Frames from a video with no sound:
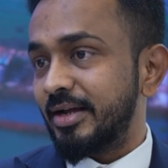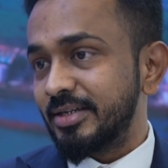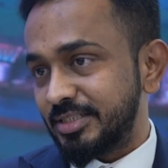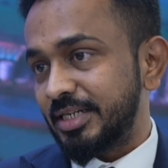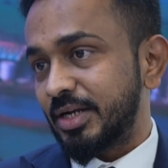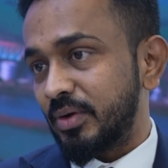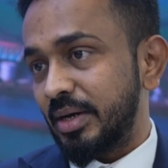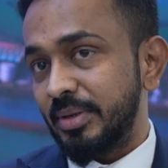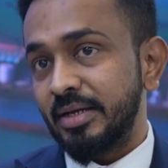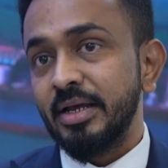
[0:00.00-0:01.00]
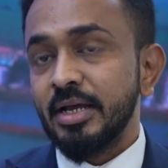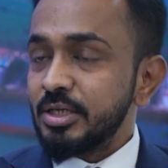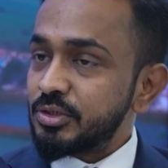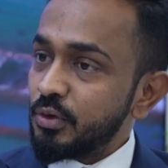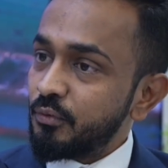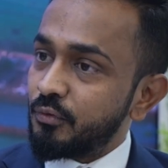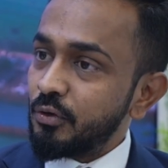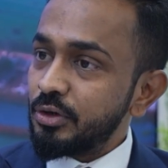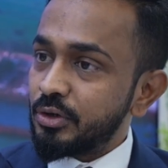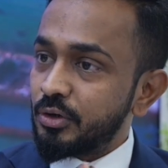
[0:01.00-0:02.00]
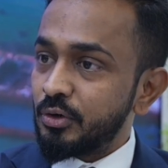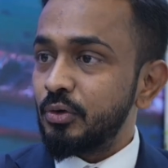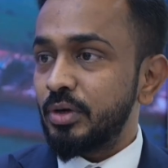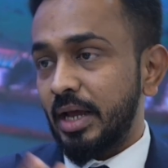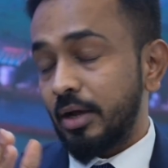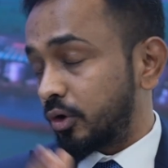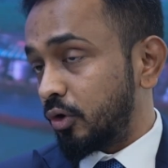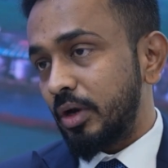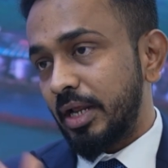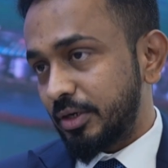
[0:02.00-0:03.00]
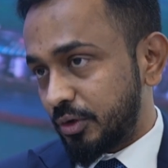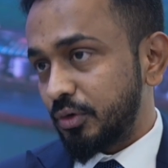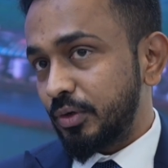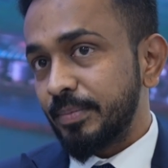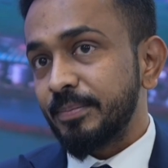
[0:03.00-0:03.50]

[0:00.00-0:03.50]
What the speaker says: energy requirement. So wood, crude, coal and crude.